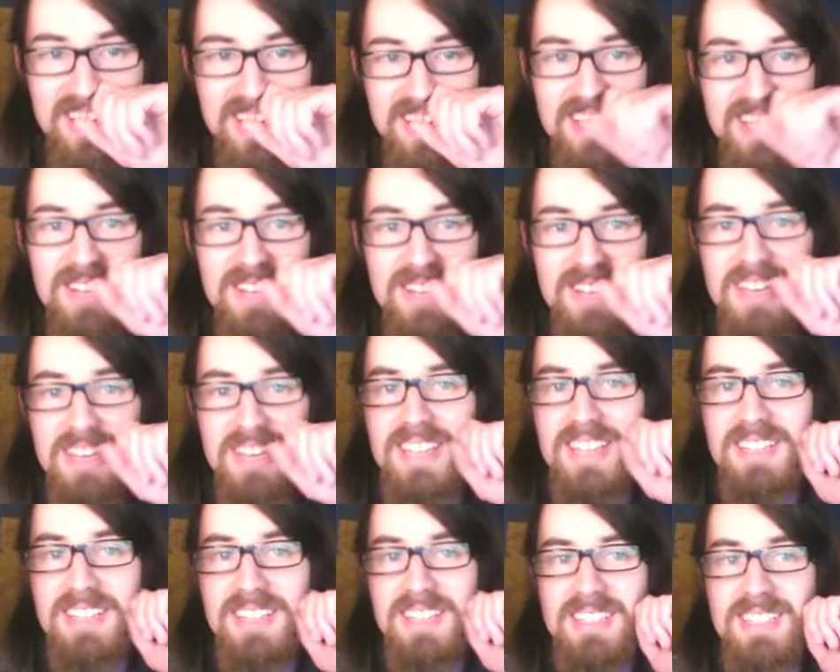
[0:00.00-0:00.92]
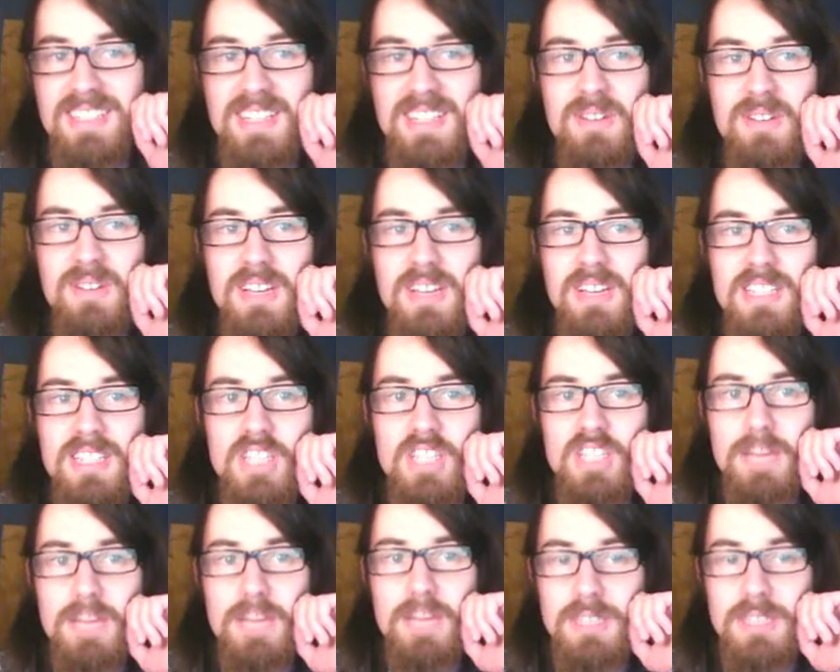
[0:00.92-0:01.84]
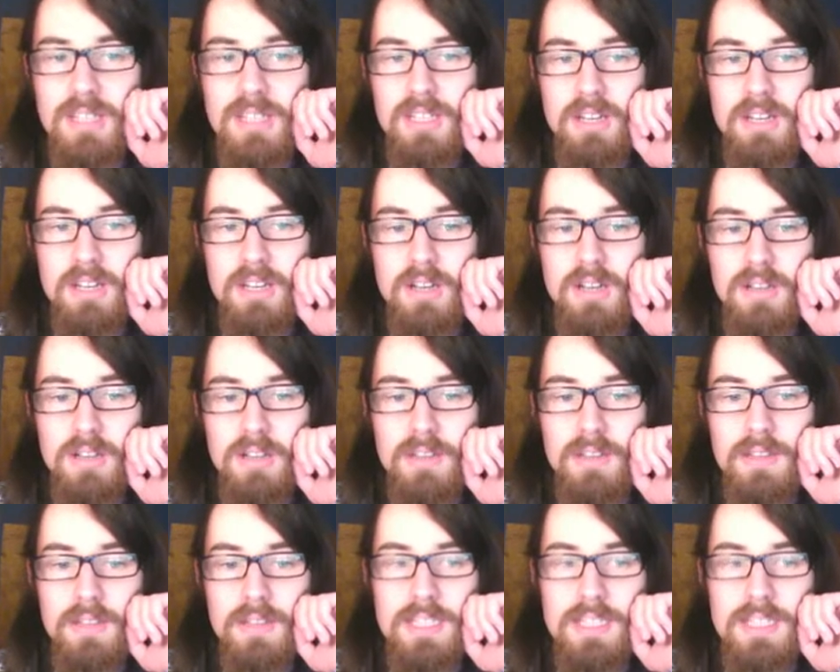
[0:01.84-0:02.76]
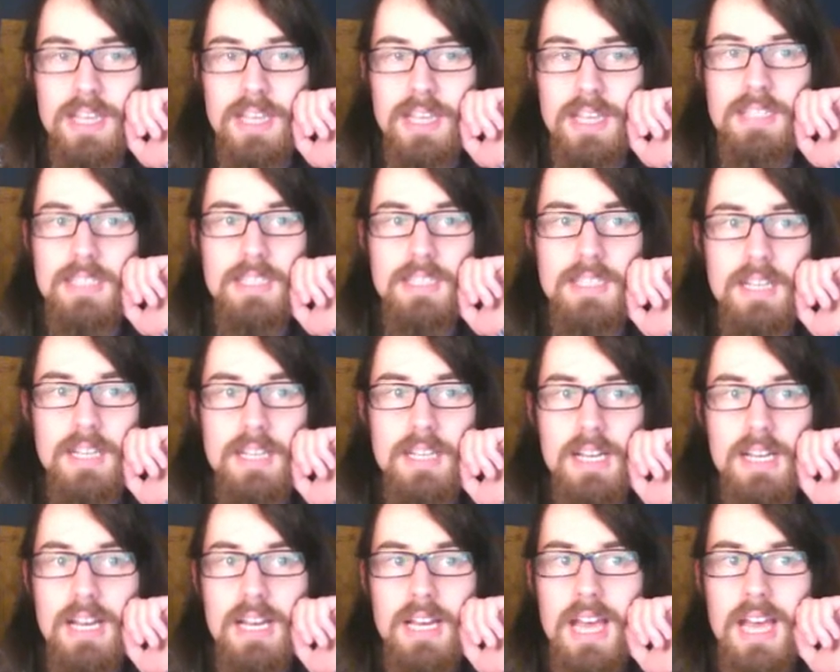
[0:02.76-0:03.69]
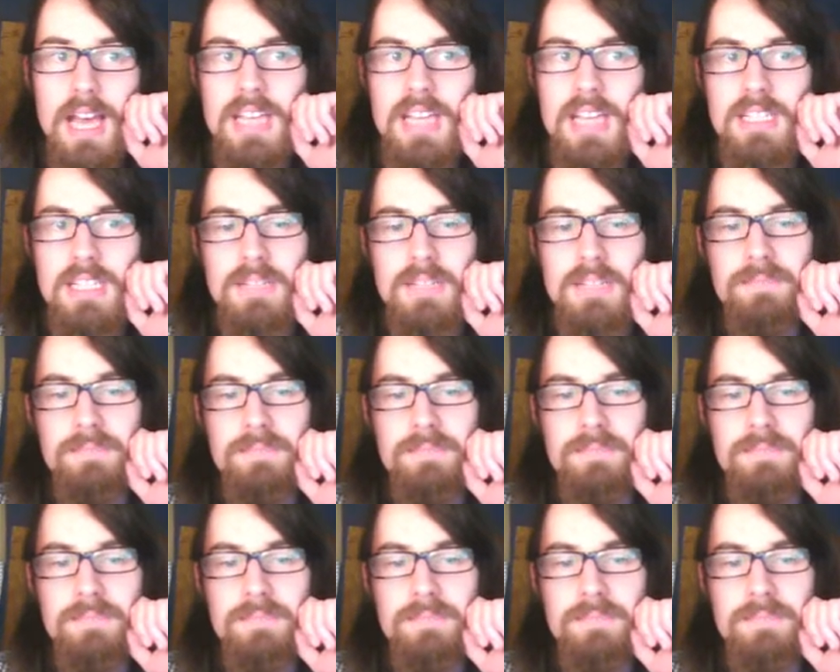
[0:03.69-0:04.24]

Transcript: Okay then, so it's chapter 36, and